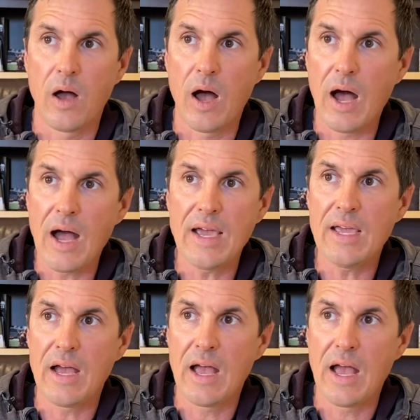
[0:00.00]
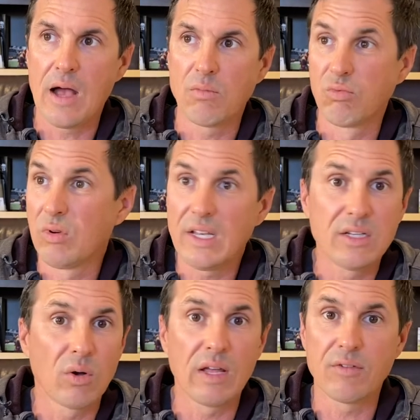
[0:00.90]
I really
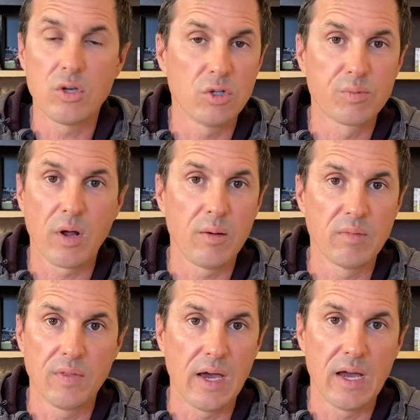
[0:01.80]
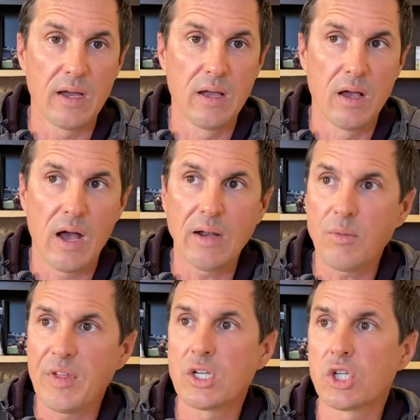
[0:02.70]
don't have a huge problem with that. I
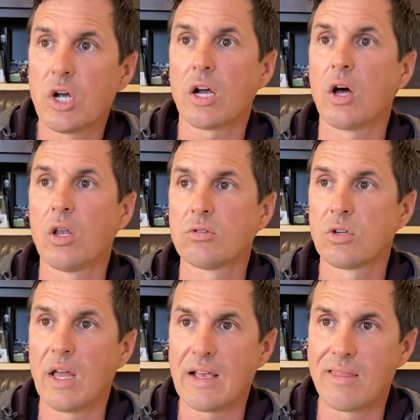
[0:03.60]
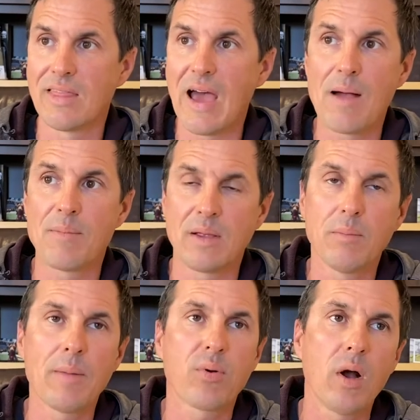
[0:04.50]
don't think shock collars are like that mean.
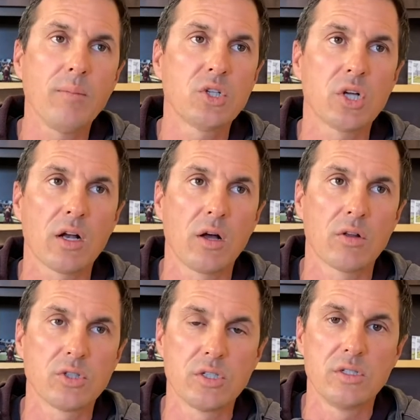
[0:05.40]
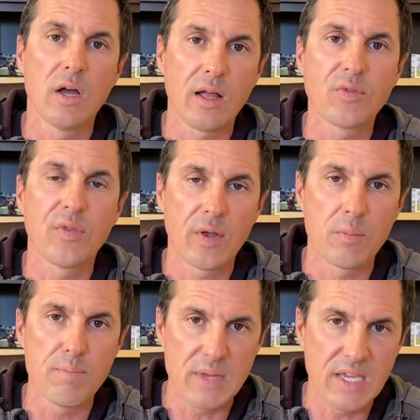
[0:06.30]
My problem with shock collars is not that they're
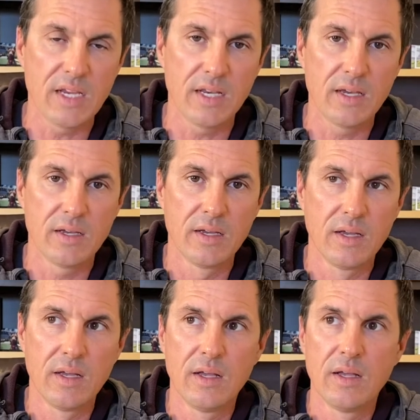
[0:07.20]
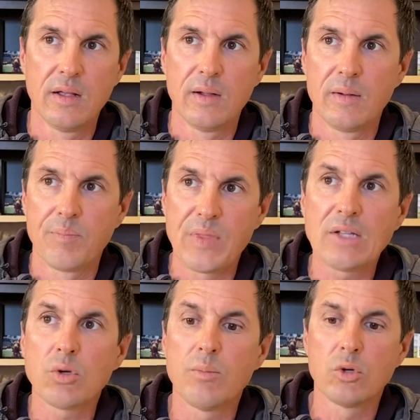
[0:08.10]
mean.
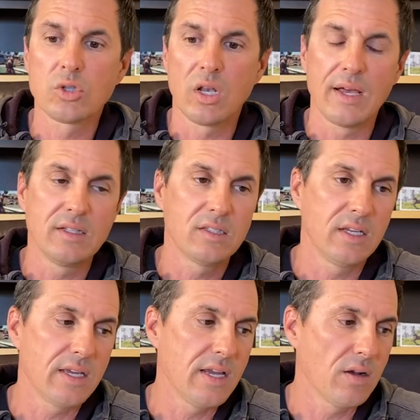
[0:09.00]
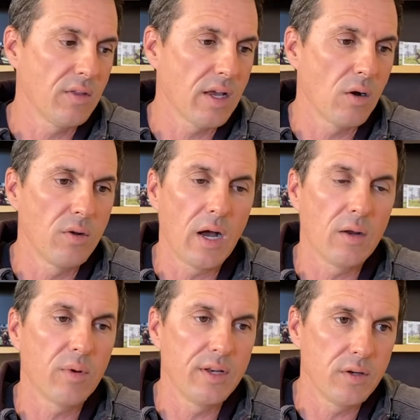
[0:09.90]
That's what most clients sitting here, they go, no, I
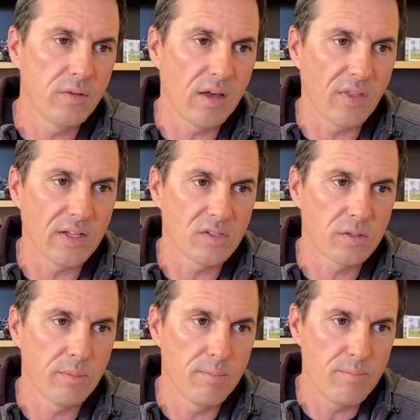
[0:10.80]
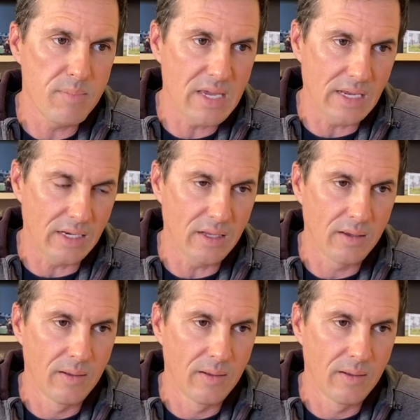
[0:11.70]
don't want to do that. That's mean.